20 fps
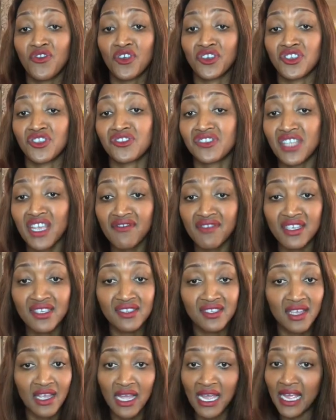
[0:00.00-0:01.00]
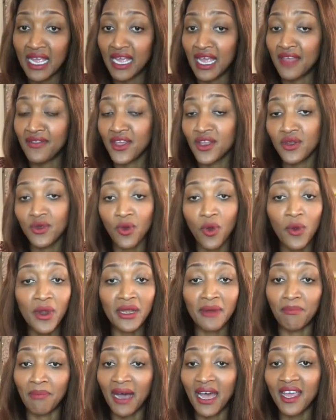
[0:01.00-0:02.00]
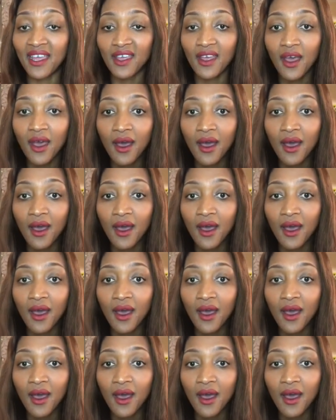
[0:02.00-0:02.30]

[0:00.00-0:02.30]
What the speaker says: got your savings, and then you go and buy.